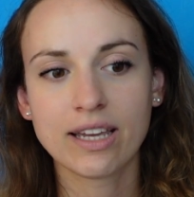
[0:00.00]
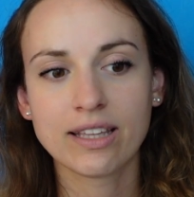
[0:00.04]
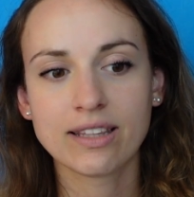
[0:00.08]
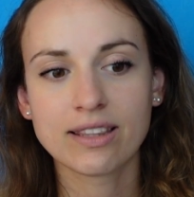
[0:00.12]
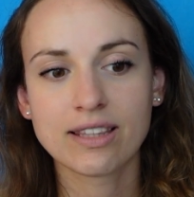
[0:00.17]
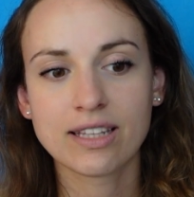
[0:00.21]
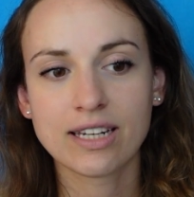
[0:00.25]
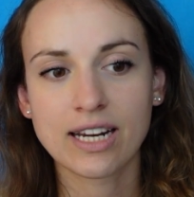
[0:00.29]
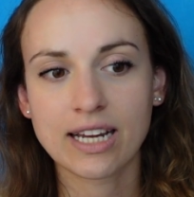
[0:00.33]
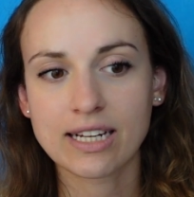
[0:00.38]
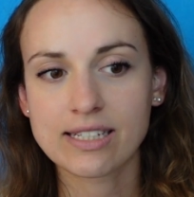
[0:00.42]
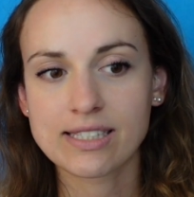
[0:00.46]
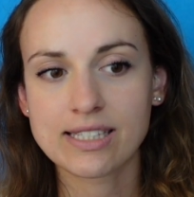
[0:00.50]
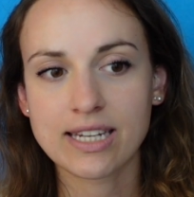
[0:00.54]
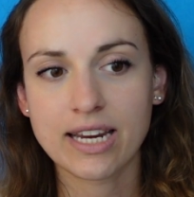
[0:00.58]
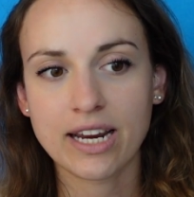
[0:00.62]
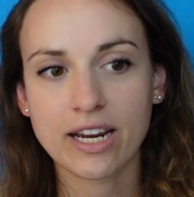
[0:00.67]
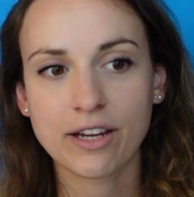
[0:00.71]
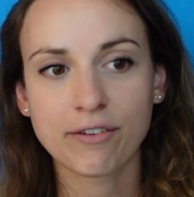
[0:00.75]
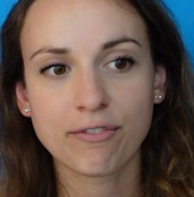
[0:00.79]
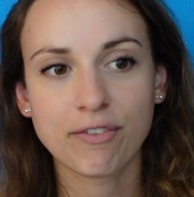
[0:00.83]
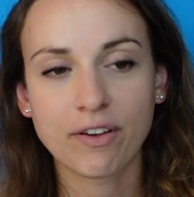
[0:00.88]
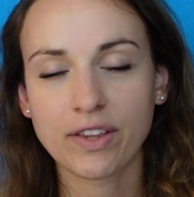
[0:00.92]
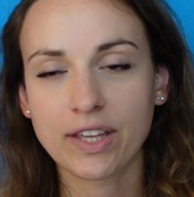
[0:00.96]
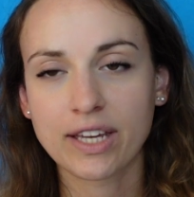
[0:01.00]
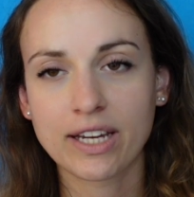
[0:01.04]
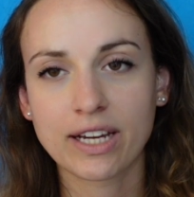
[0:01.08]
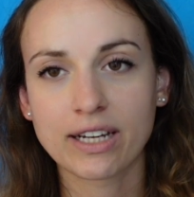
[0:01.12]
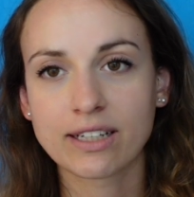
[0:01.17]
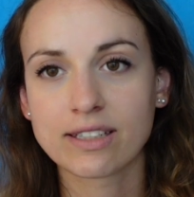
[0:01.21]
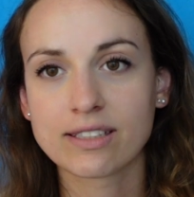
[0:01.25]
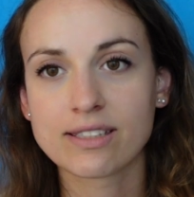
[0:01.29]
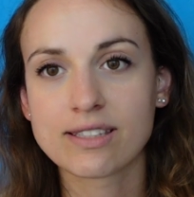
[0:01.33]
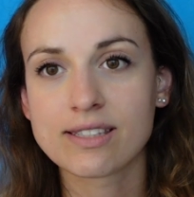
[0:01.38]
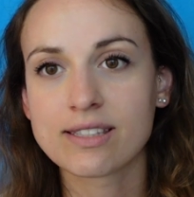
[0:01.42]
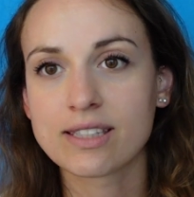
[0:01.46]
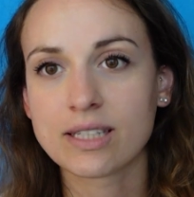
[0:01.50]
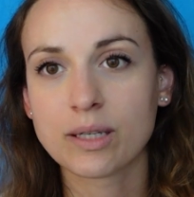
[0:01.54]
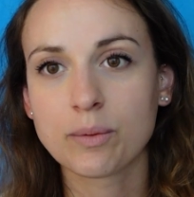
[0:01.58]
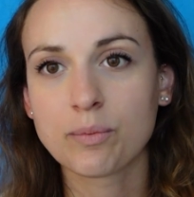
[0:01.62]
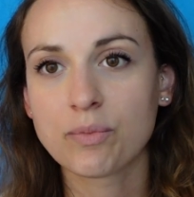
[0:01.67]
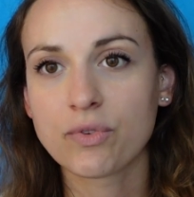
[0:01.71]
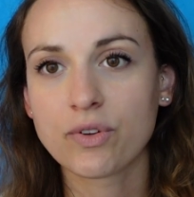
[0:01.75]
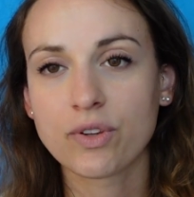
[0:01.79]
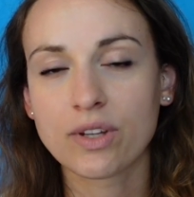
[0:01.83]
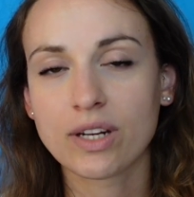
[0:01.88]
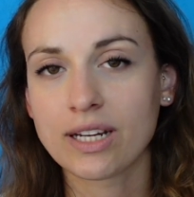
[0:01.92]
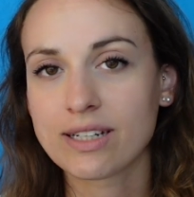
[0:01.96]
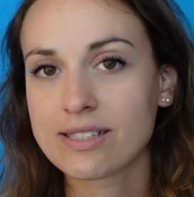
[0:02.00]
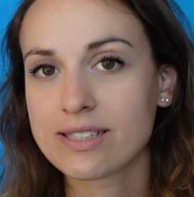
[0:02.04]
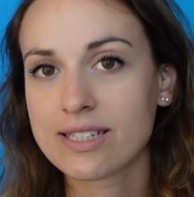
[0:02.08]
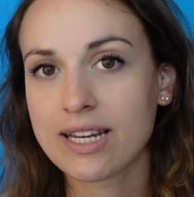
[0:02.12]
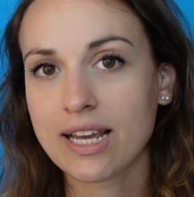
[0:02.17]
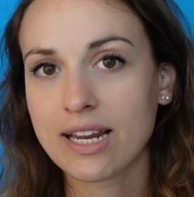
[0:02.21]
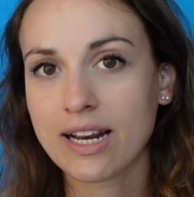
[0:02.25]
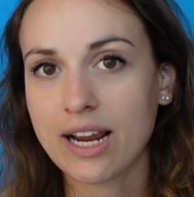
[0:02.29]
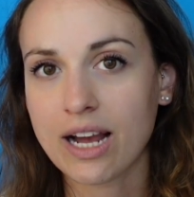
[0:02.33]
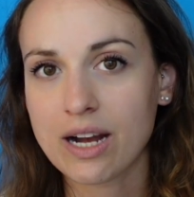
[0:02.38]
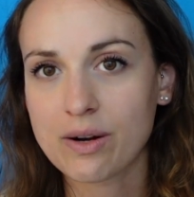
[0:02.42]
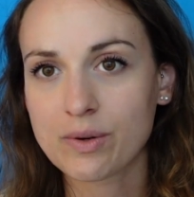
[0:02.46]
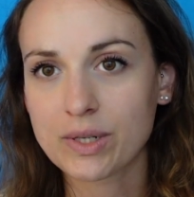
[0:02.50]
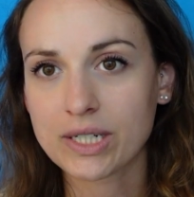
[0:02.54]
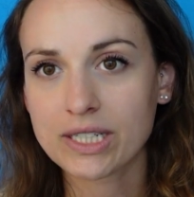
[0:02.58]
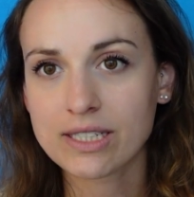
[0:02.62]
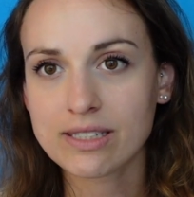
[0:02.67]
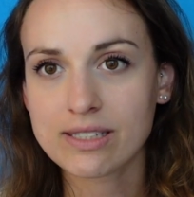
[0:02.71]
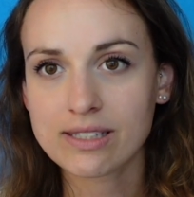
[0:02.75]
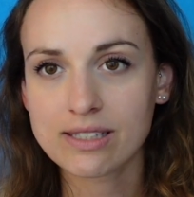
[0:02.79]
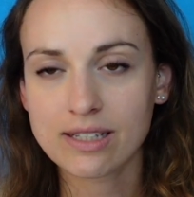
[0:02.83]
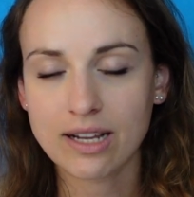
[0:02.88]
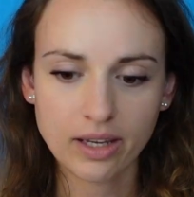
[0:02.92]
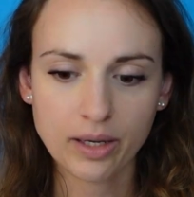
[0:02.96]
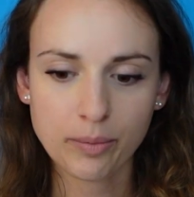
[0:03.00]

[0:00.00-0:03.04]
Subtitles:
the next day I felt like I could sleep for the next 10 hours.